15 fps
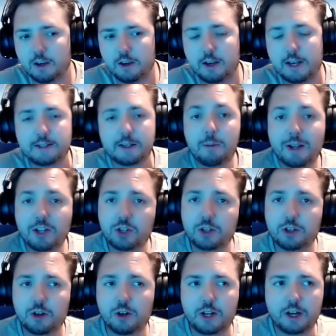As I
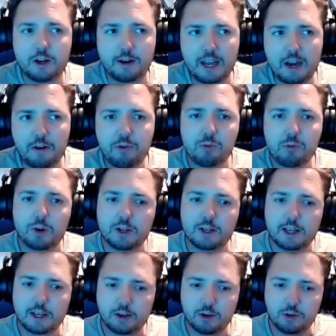mentioned earlier,
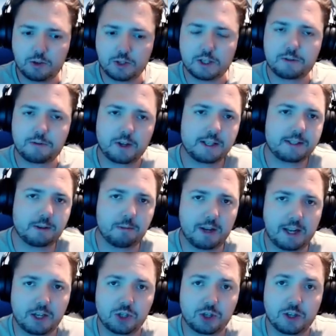everyone who does flight
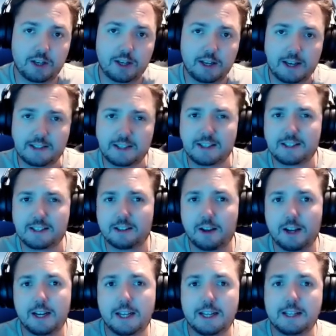simulation has a
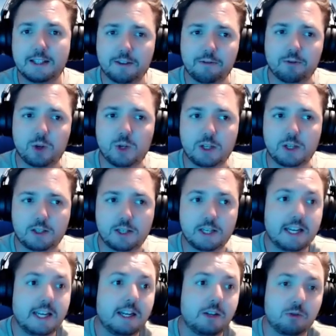slightly different
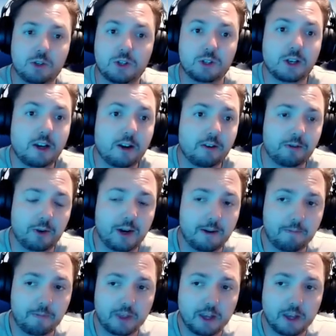need or desire for it.